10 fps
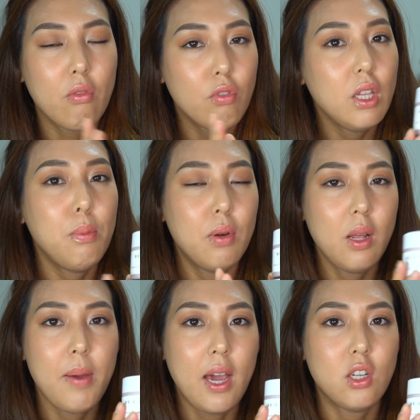Really
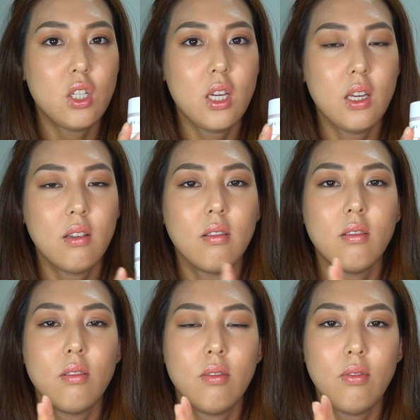pretty packaging,
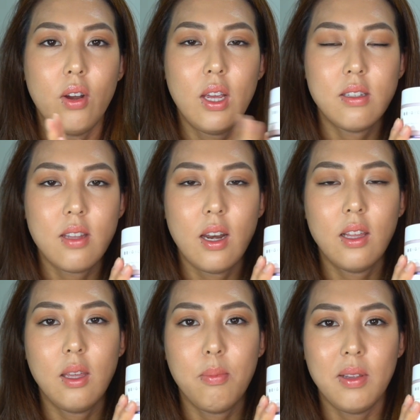very
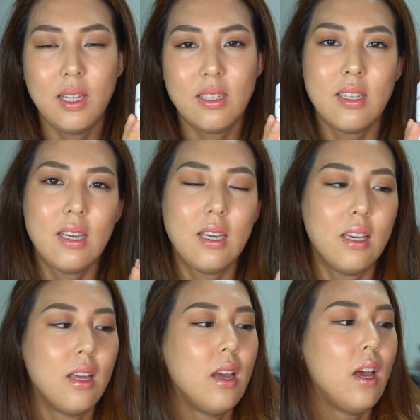aesthetically
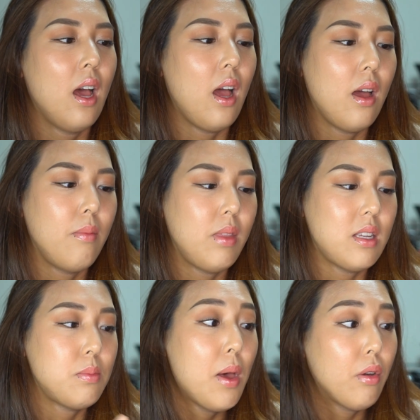pleasing.
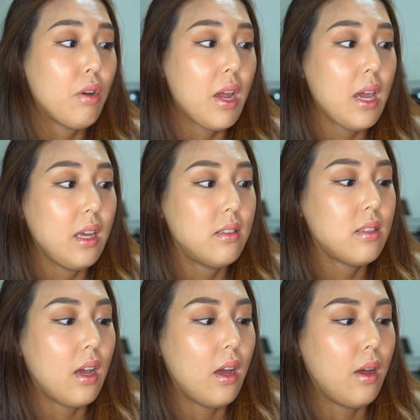They smell
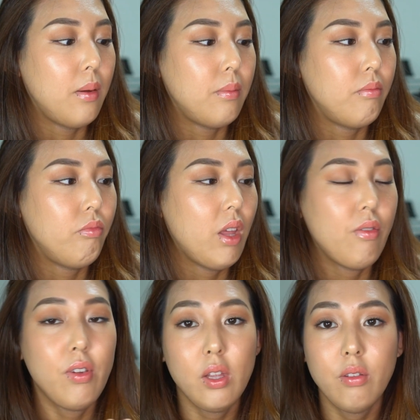great.
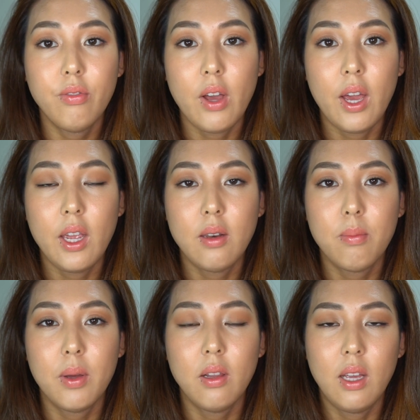They feel
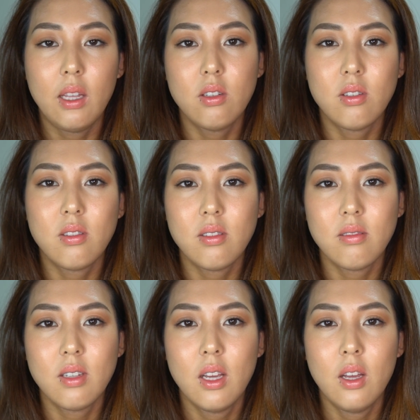fine, but like
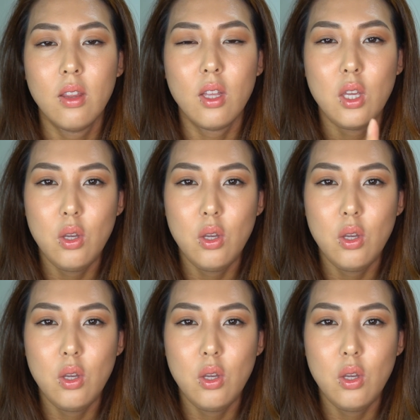just the